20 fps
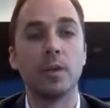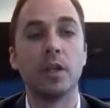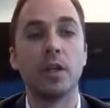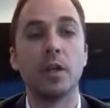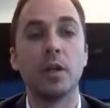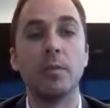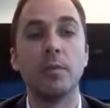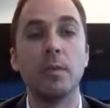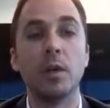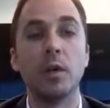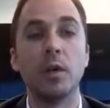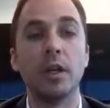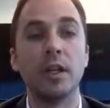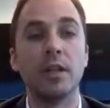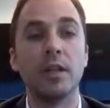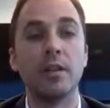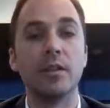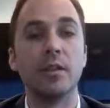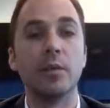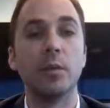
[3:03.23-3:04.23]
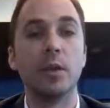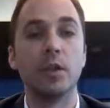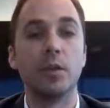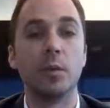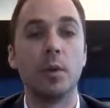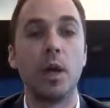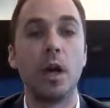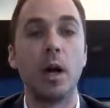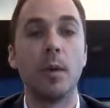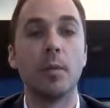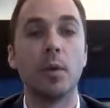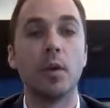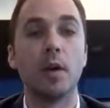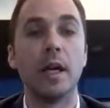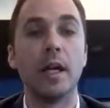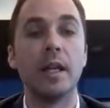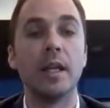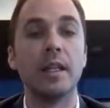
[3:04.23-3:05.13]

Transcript: the communities in which we operate.